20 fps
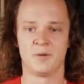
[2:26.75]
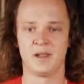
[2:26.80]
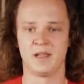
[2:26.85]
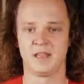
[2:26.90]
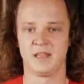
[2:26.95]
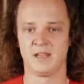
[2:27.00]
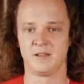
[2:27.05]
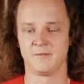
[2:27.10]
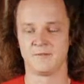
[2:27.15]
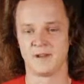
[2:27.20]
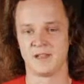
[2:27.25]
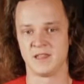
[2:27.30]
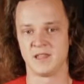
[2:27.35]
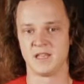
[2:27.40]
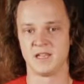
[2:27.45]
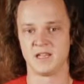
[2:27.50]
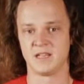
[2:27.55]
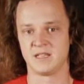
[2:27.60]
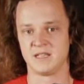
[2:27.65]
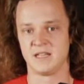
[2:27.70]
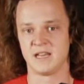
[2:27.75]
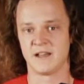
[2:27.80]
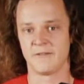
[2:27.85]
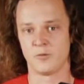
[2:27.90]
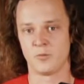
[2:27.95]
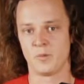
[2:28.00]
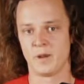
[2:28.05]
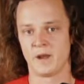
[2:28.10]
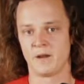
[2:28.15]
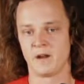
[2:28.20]
In the event that you did have
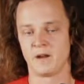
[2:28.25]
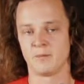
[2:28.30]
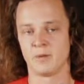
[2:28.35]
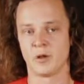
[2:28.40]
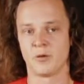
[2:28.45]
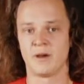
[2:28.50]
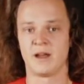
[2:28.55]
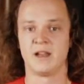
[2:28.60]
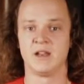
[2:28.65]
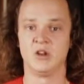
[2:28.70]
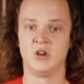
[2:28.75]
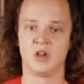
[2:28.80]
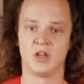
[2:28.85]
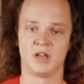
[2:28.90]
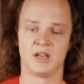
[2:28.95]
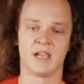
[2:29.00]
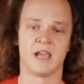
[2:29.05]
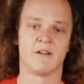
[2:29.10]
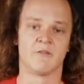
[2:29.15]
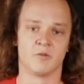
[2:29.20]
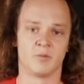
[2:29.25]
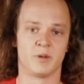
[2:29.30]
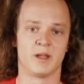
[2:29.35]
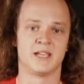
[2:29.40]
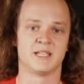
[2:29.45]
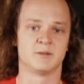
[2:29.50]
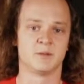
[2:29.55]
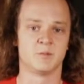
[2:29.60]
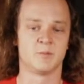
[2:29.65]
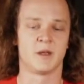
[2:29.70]
a bearing blowout, you can get
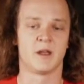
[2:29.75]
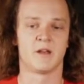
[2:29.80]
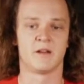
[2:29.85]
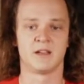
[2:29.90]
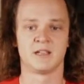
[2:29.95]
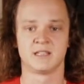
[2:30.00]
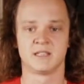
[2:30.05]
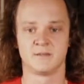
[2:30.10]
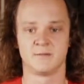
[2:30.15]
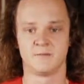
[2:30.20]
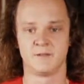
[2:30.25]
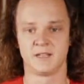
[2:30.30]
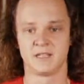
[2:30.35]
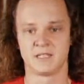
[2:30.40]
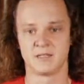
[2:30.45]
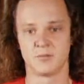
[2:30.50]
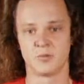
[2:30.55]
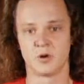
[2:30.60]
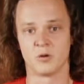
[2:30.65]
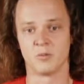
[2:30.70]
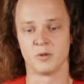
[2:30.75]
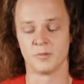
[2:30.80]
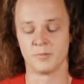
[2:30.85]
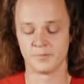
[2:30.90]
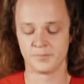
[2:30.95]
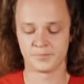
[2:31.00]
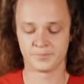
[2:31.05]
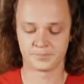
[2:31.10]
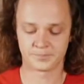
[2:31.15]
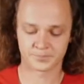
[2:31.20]
replacement bearings to fix the
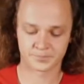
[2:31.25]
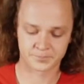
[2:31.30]
problem.